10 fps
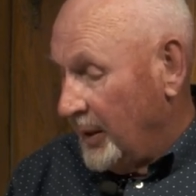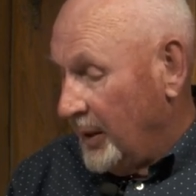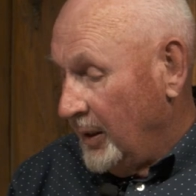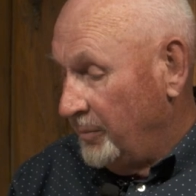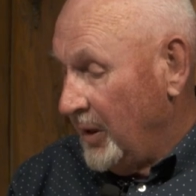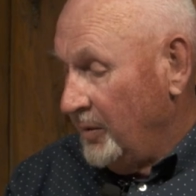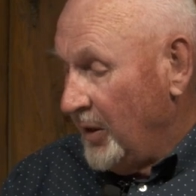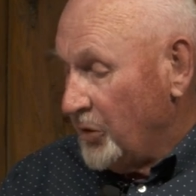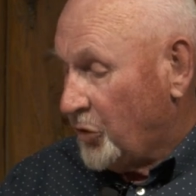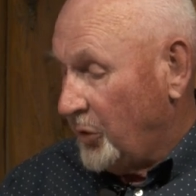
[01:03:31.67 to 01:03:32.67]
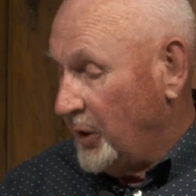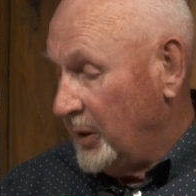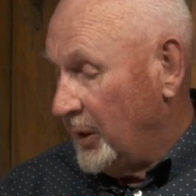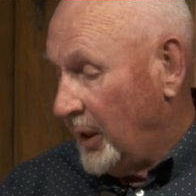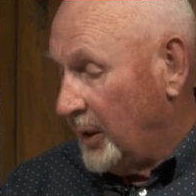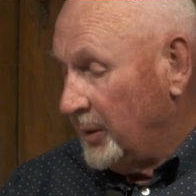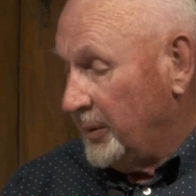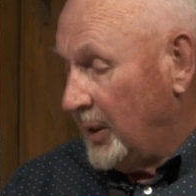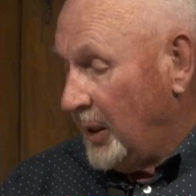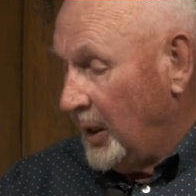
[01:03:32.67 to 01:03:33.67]
eventually, uh,
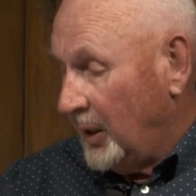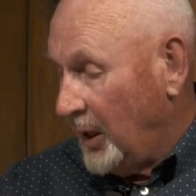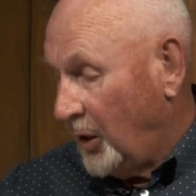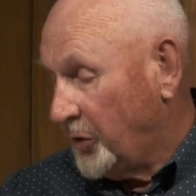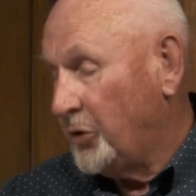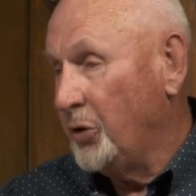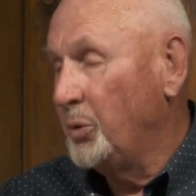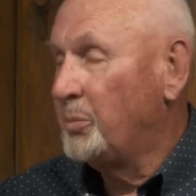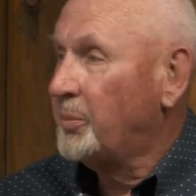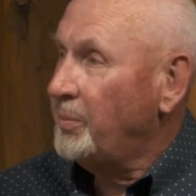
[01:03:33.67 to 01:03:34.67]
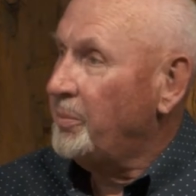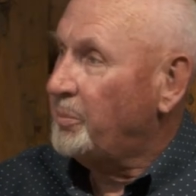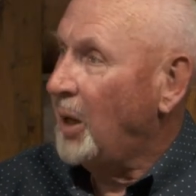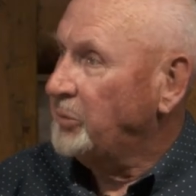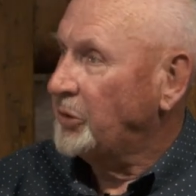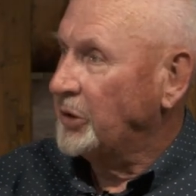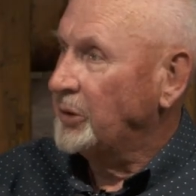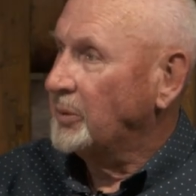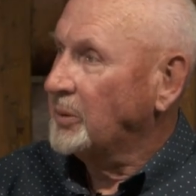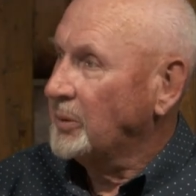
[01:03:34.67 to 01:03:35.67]
uh, Altitude
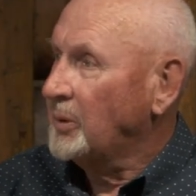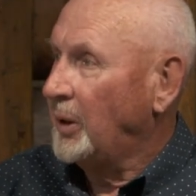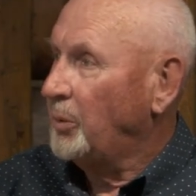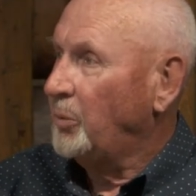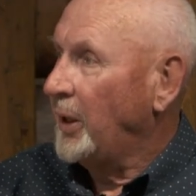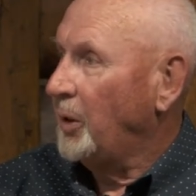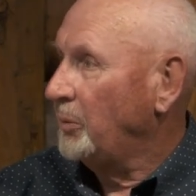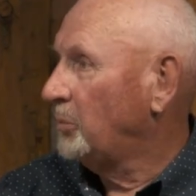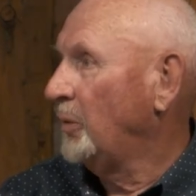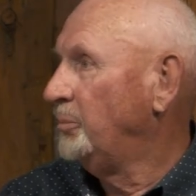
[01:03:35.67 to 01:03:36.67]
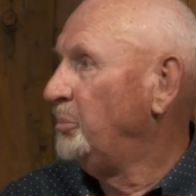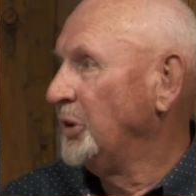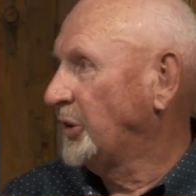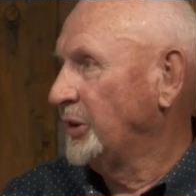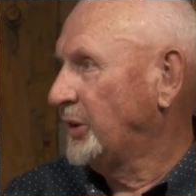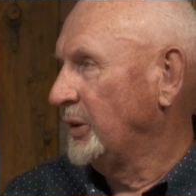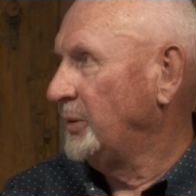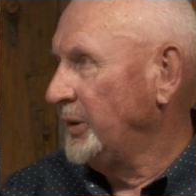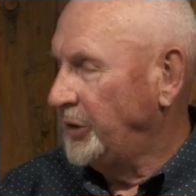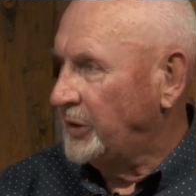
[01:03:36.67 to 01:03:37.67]
Publishing uh, went out of business, at
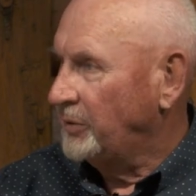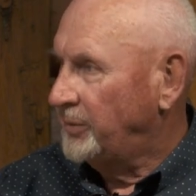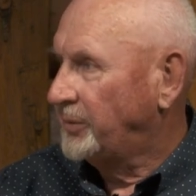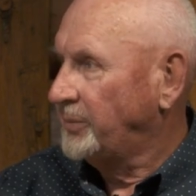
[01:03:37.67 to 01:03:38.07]
least of